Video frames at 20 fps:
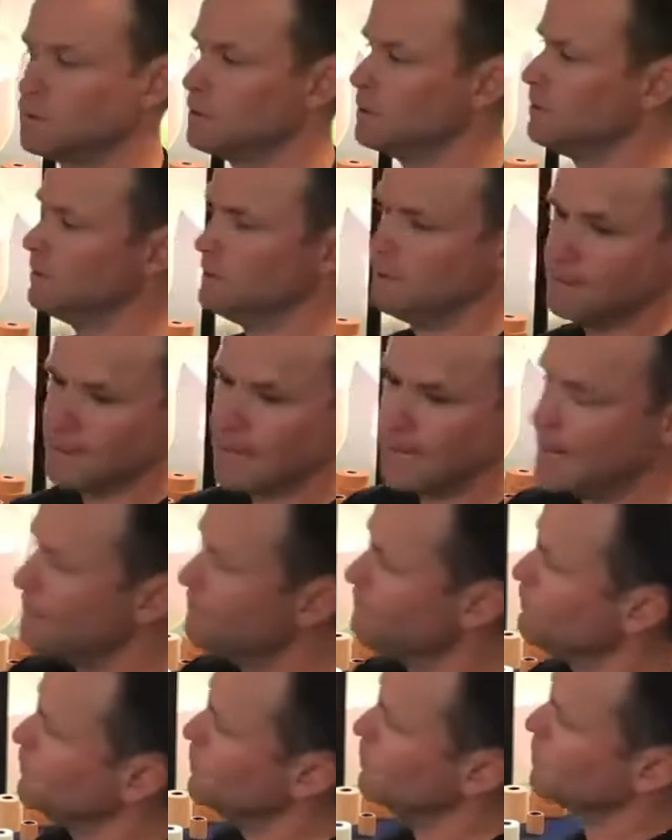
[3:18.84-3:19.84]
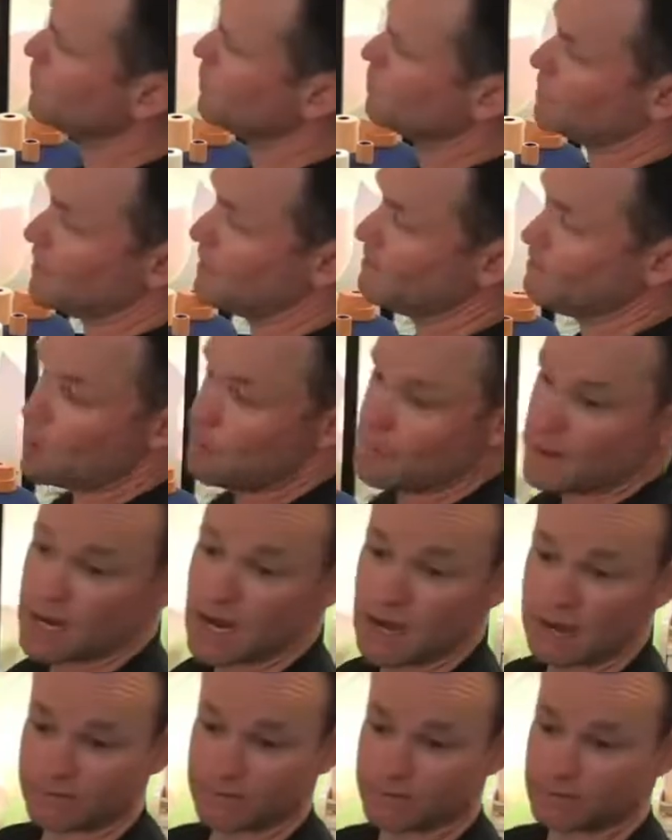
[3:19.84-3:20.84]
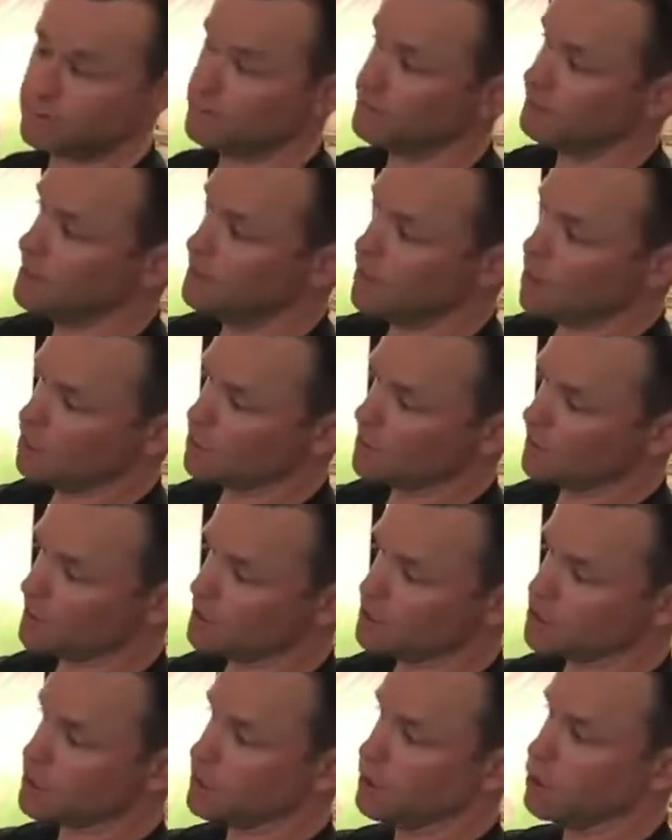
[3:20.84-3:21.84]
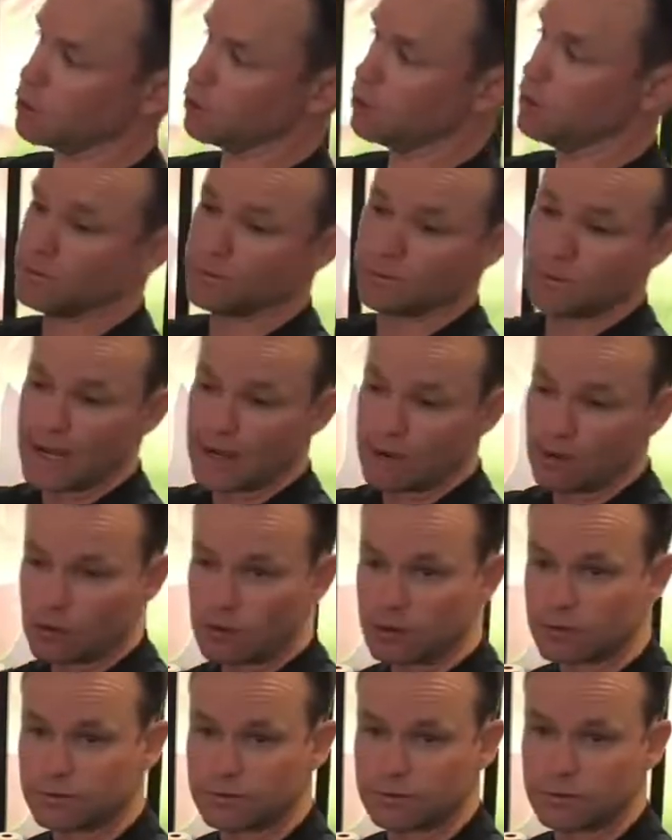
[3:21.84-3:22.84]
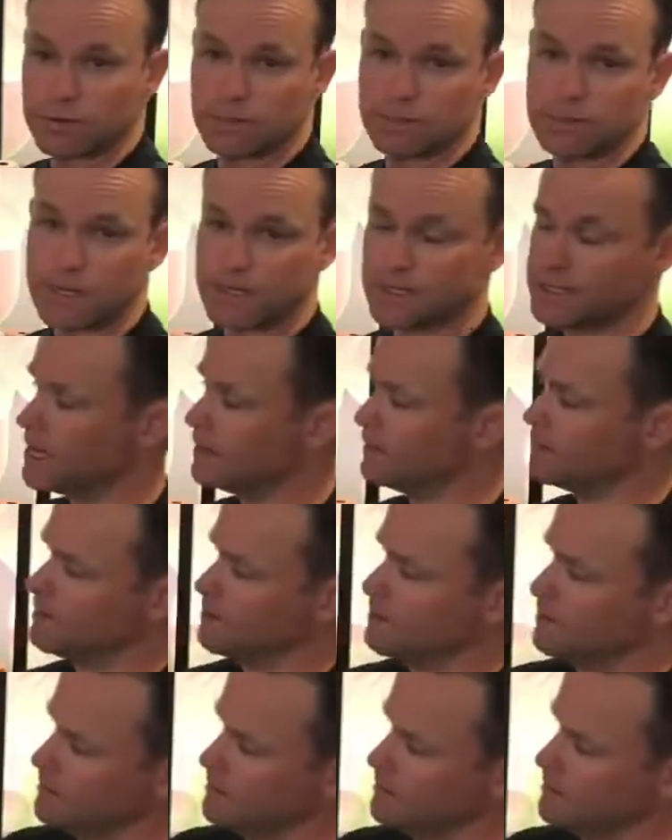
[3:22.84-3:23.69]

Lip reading: Okay. So that might be enough. You might want to then just lock it off, anchor it off, and done.